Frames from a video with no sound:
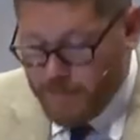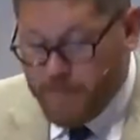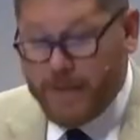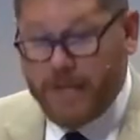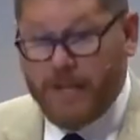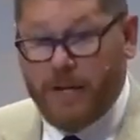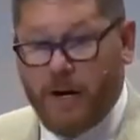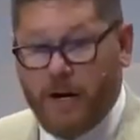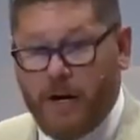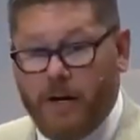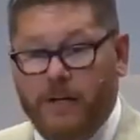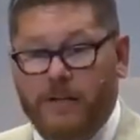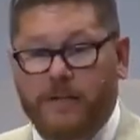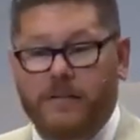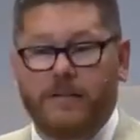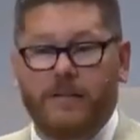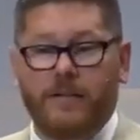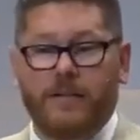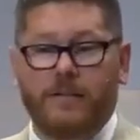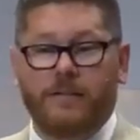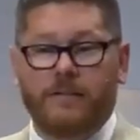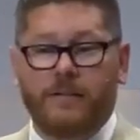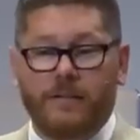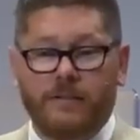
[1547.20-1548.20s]
because
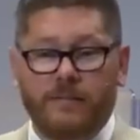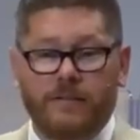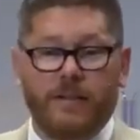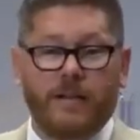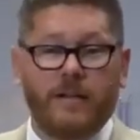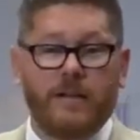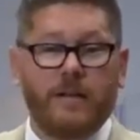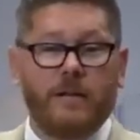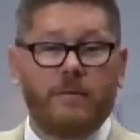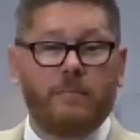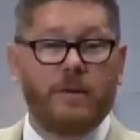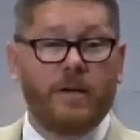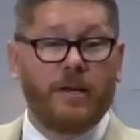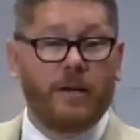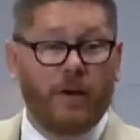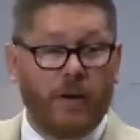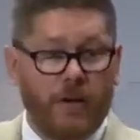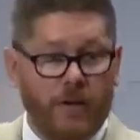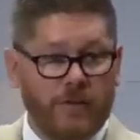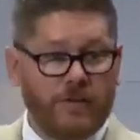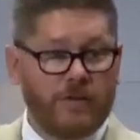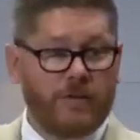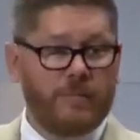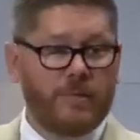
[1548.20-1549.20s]
his descendant,
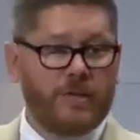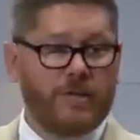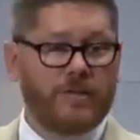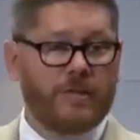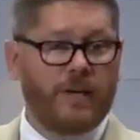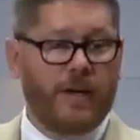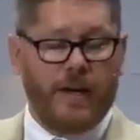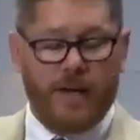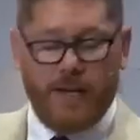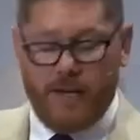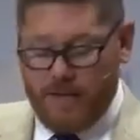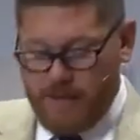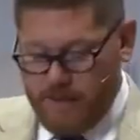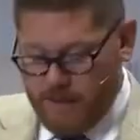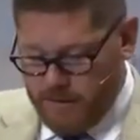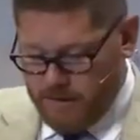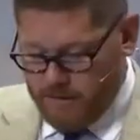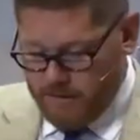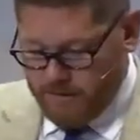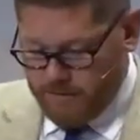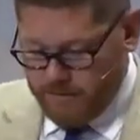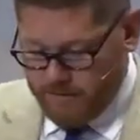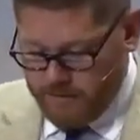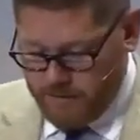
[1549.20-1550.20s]
because the Messiah
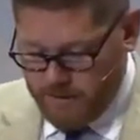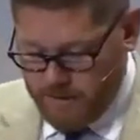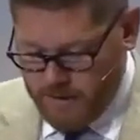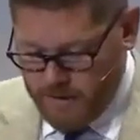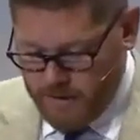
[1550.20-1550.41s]
is